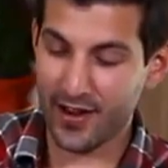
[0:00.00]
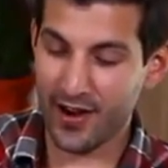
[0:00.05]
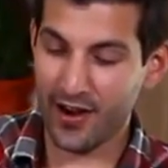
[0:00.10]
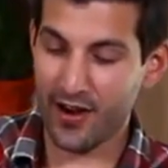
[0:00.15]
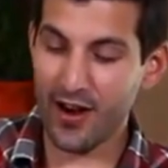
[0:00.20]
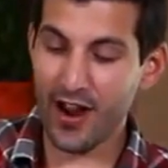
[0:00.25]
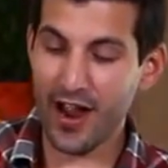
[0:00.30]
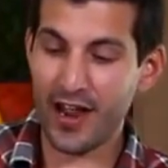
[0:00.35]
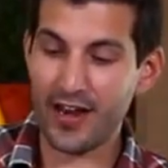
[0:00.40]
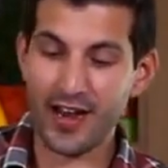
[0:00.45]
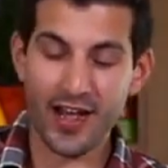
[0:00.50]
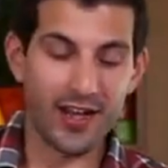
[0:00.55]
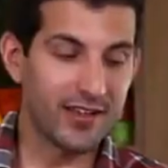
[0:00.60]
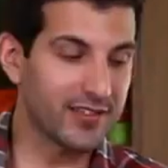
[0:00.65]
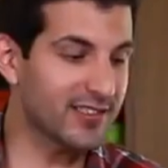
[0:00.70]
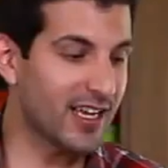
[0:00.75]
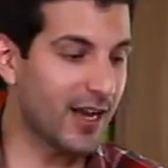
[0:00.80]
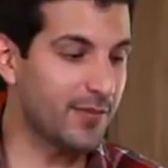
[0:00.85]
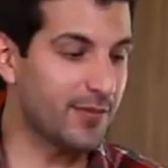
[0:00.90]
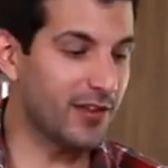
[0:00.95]
All right, now
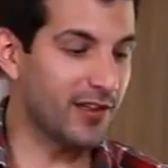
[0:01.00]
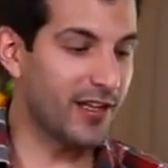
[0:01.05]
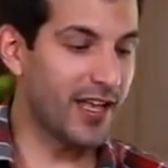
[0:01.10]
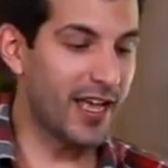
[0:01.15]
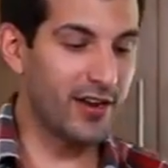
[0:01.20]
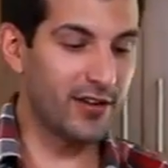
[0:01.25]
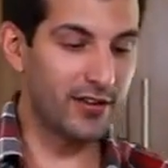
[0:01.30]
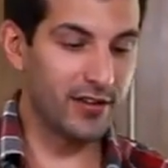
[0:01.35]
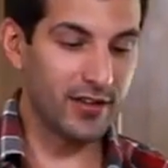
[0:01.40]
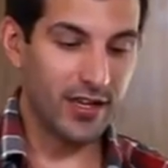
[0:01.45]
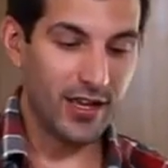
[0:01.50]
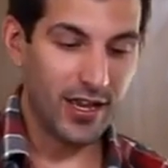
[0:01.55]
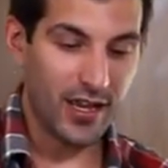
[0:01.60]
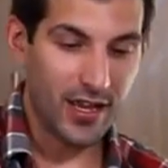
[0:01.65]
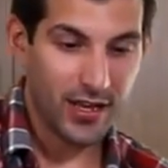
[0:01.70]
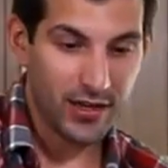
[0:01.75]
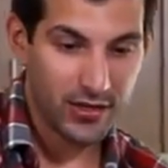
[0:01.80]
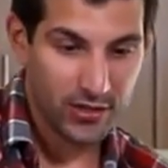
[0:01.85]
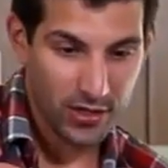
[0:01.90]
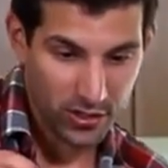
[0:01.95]
it's time to ladle
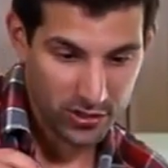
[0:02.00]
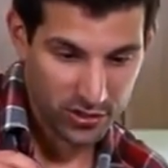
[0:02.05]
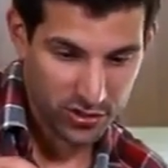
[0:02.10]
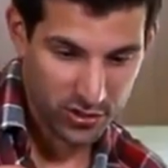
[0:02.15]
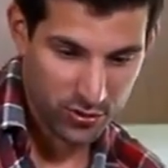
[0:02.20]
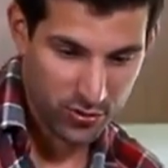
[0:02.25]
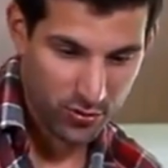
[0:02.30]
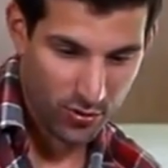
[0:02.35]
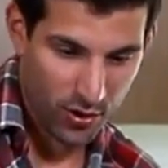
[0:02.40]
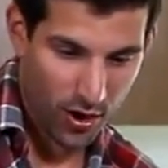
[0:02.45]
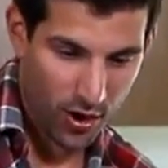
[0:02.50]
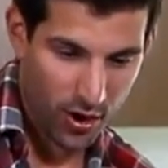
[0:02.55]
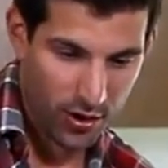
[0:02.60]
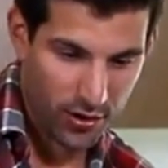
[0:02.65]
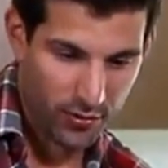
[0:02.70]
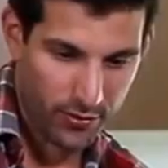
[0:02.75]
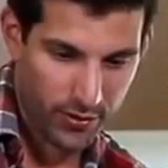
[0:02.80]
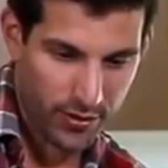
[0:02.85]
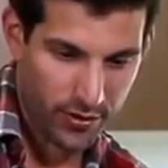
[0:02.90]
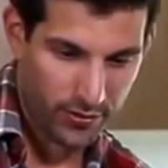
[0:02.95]
into
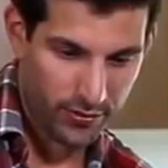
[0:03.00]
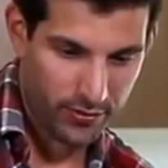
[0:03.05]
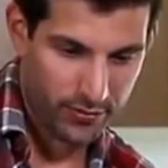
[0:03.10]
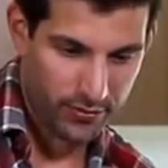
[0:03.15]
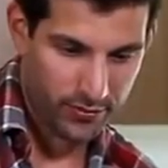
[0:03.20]
our griddle.